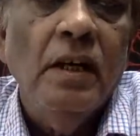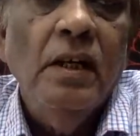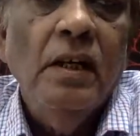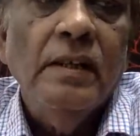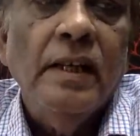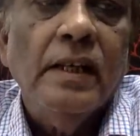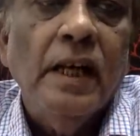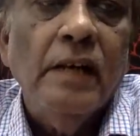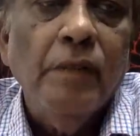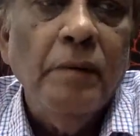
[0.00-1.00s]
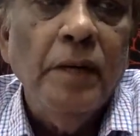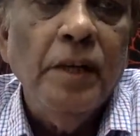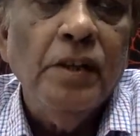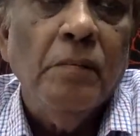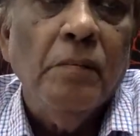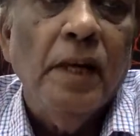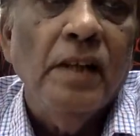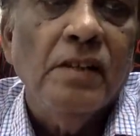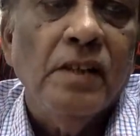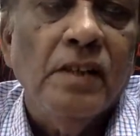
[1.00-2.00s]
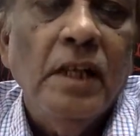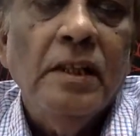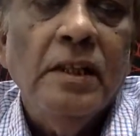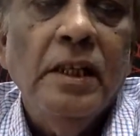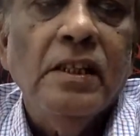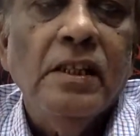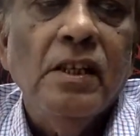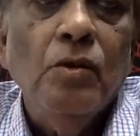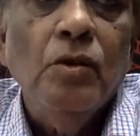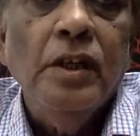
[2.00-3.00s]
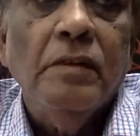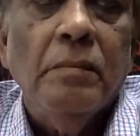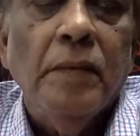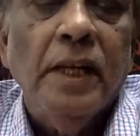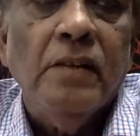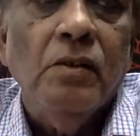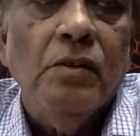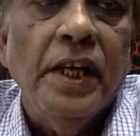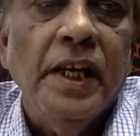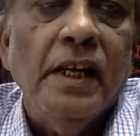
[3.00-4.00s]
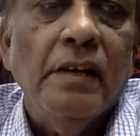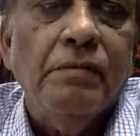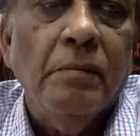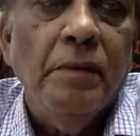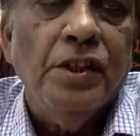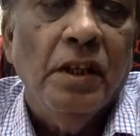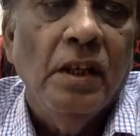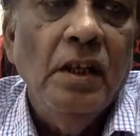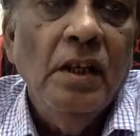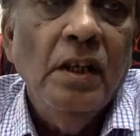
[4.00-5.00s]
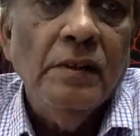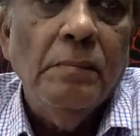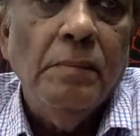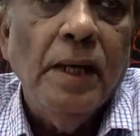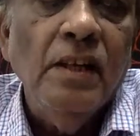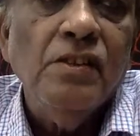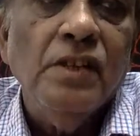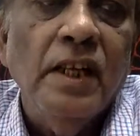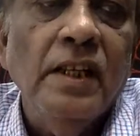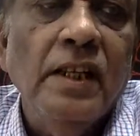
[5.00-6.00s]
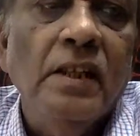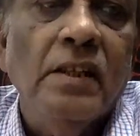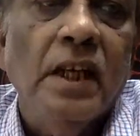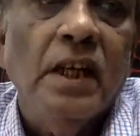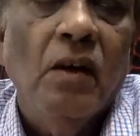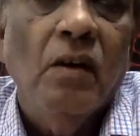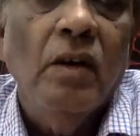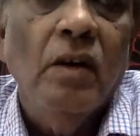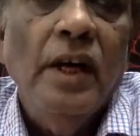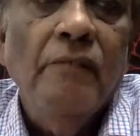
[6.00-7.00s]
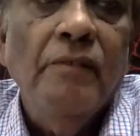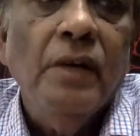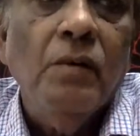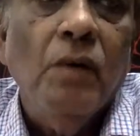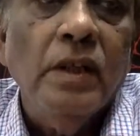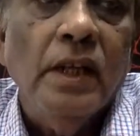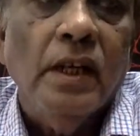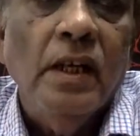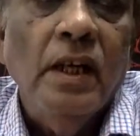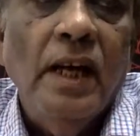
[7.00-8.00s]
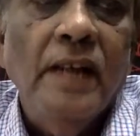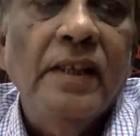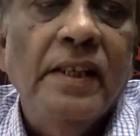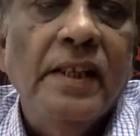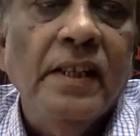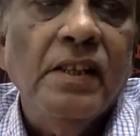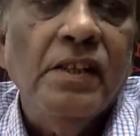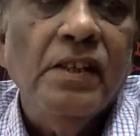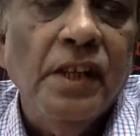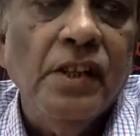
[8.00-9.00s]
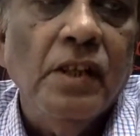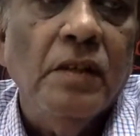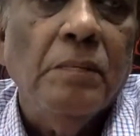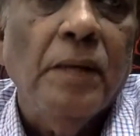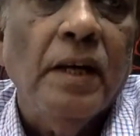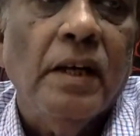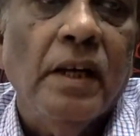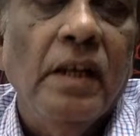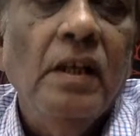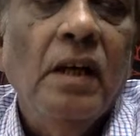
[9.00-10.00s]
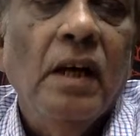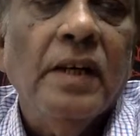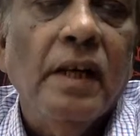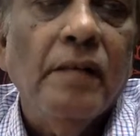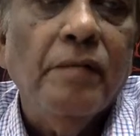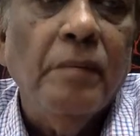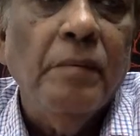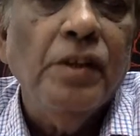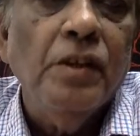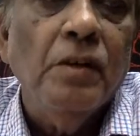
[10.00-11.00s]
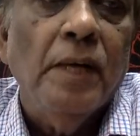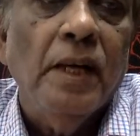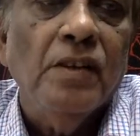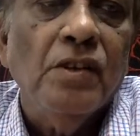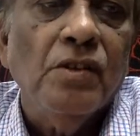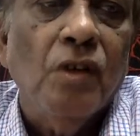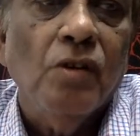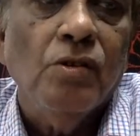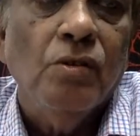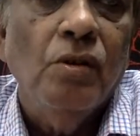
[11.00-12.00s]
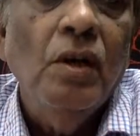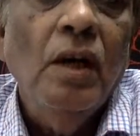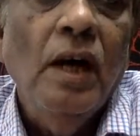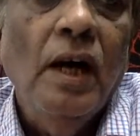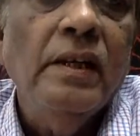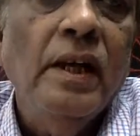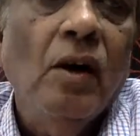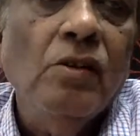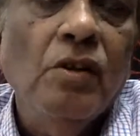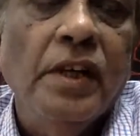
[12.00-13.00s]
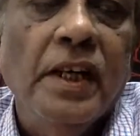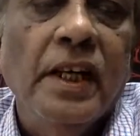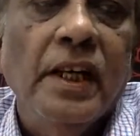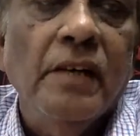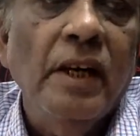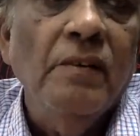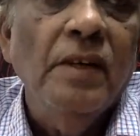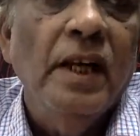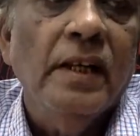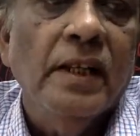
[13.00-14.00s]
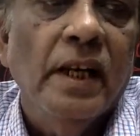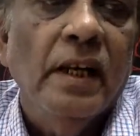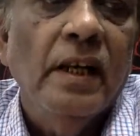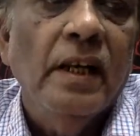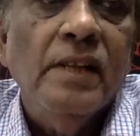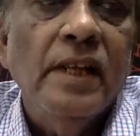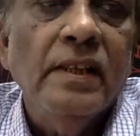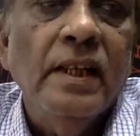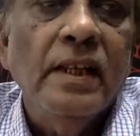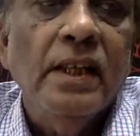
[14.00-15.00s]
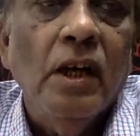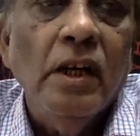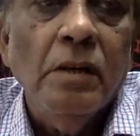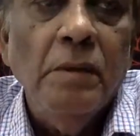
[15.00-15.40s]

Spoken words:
Then confirmation of balances. It is the duty of the bank to take confirmation of the balance standing into the account every quarter, and they take the signature of the party on the confirmation of balances also. And they also take a revival letter saying that the documents